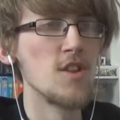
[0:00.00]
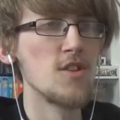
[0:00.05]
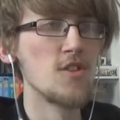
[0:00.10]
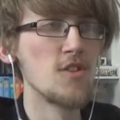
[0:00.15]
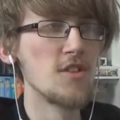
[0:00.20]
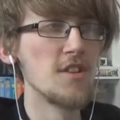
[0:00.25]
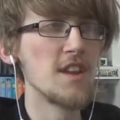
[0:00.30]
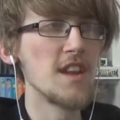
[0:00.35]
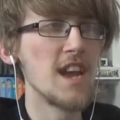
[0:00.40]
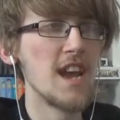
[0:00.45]

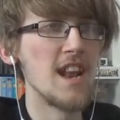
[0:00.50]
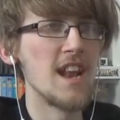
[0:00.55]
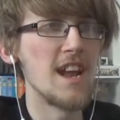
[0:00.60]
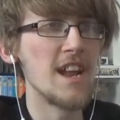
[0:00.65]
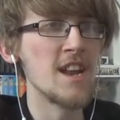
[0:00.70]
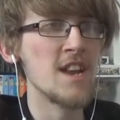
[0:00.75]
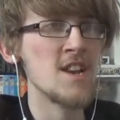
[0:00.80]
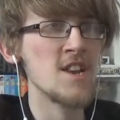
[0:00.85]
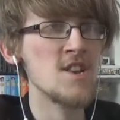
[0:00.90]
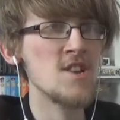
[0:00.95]
Doesn't he get
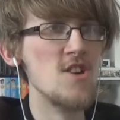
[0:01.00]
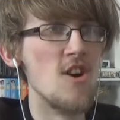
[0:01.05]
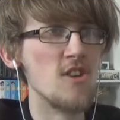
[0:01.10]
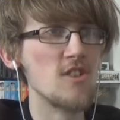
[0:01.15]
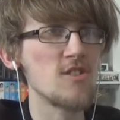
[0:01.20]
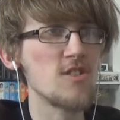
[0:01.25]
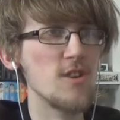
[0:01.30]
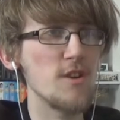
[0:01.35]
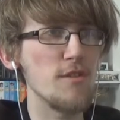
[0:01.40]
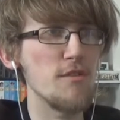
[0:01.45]
like
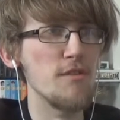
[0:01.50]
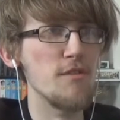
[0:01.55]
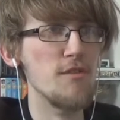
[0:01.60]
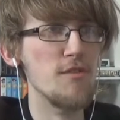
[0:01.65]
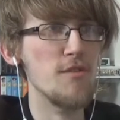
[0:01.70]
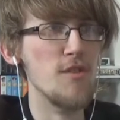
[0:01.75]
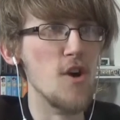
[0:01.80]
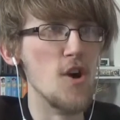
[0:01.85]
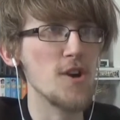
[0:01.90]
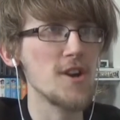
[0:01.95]
knocked the
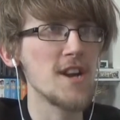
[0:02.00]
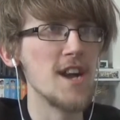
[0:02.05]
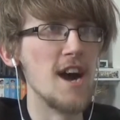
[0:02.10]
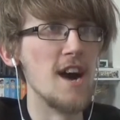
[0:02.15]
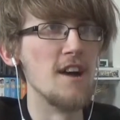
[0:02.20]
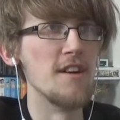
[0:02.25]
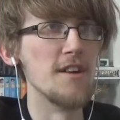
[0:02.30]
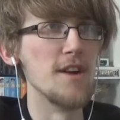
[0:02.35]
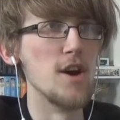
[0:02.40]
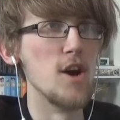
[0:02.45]
fuck
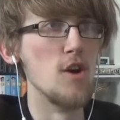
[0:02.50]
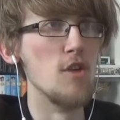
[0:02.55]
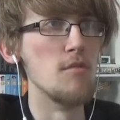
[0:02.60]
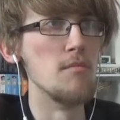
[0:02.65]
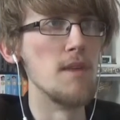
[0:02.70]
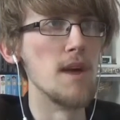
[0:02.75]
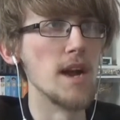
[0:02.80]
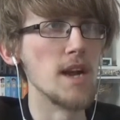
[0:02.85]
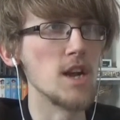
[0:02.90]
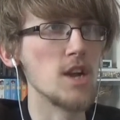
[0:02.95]
out? Oh
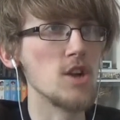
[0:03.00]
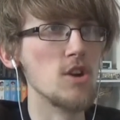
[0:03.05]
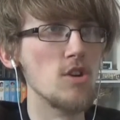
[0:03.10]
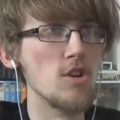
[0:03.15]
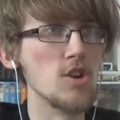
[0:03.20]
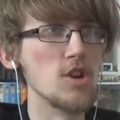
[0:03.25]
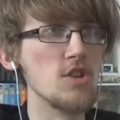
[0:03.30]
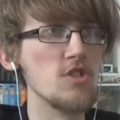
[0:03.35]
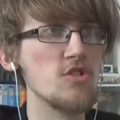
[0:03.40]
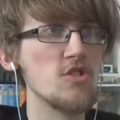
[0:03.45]
my
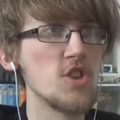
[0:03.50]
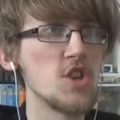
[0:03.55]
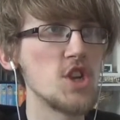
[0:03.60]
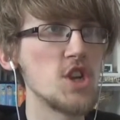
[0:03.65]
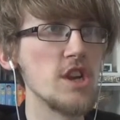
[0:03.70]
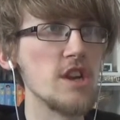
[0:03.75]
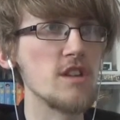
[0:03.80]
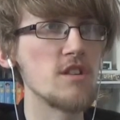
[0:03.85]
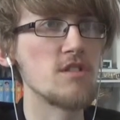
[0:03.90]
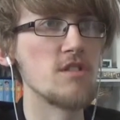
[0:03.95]
god, you'd
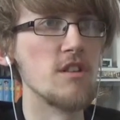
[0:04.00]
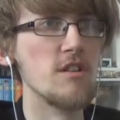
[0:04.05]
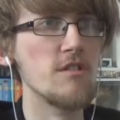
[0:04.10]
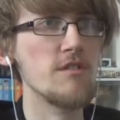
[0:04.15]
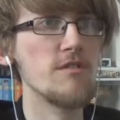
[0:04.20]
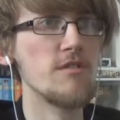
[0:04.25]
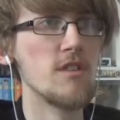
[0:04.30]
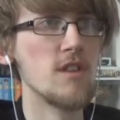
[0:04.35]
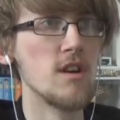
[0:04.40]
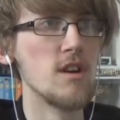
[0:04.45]
shit
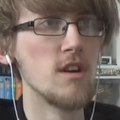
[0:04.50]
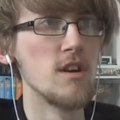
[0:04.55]
yourself.